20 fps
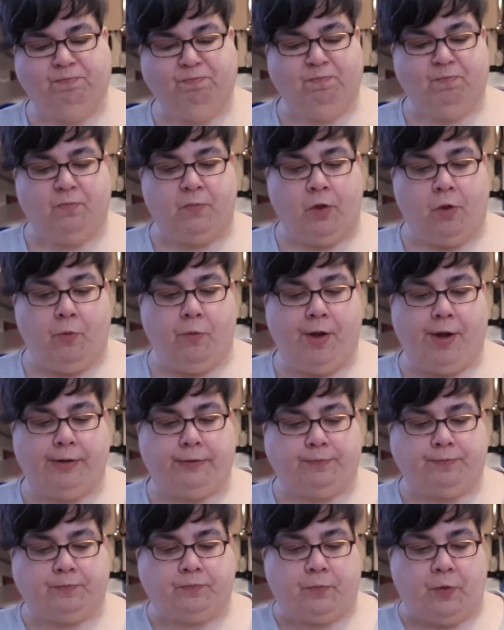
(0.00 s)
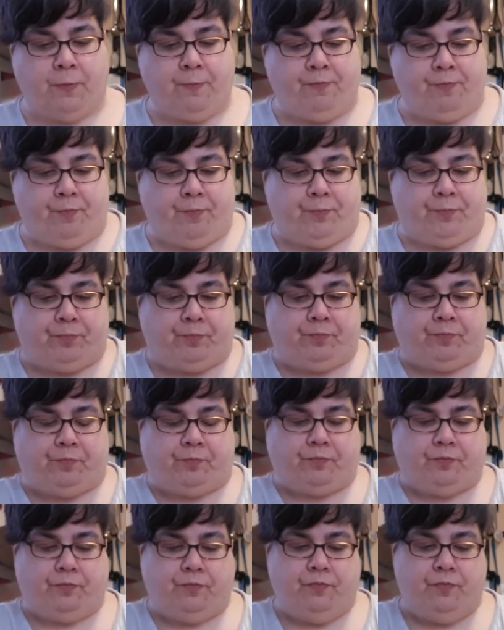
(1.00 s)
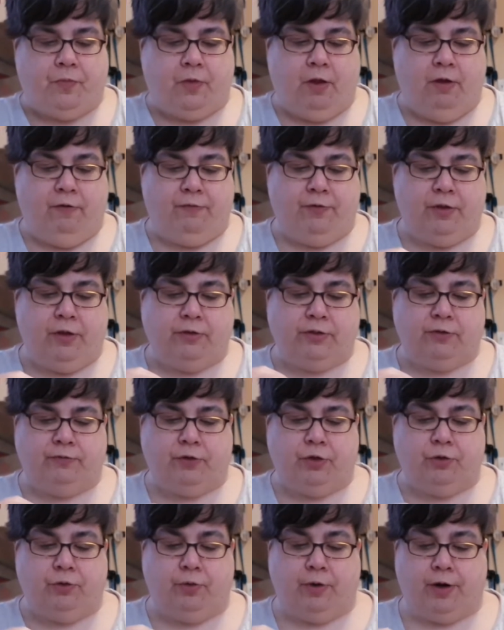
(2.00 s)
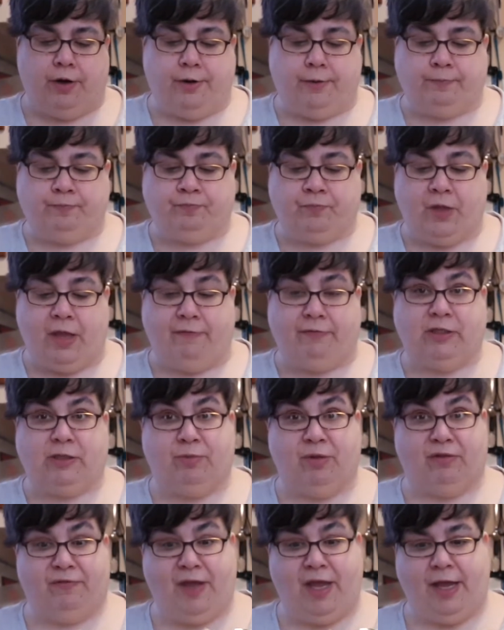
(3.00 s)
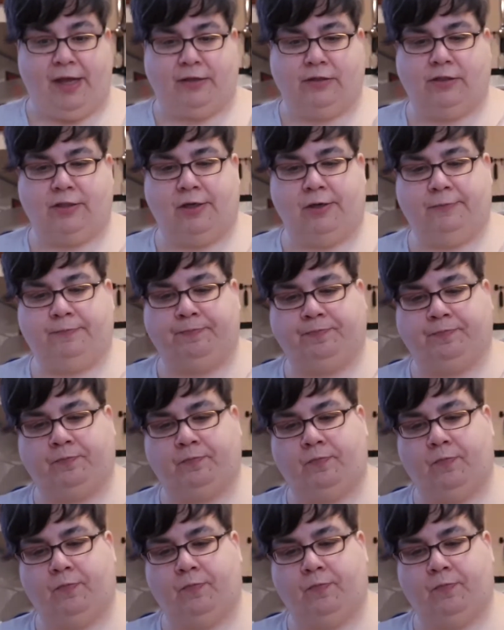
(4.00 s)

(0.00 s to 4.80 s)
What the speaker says: Well, for those of you who are Kevin Smith fans, you